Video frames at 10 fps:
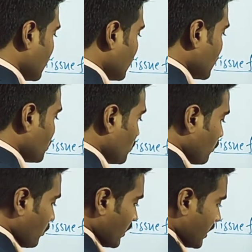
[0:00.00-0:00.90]
tissue
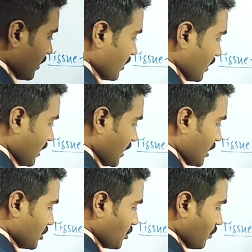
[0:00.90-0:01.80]
fluid, ee
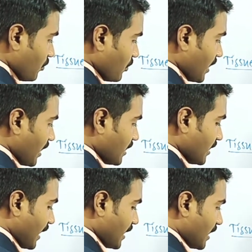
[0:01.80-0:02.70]
tissue fluid anedi
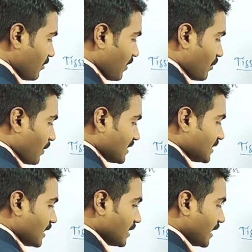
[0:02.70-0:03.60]

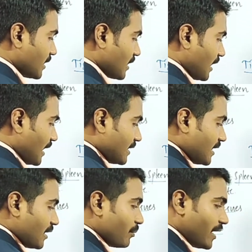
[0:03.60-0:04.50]
85% get
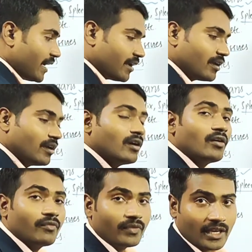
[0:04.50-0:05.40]
collected by
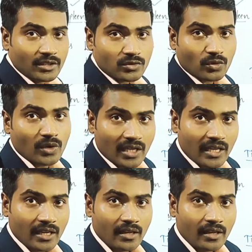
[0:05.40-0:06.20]
veins only,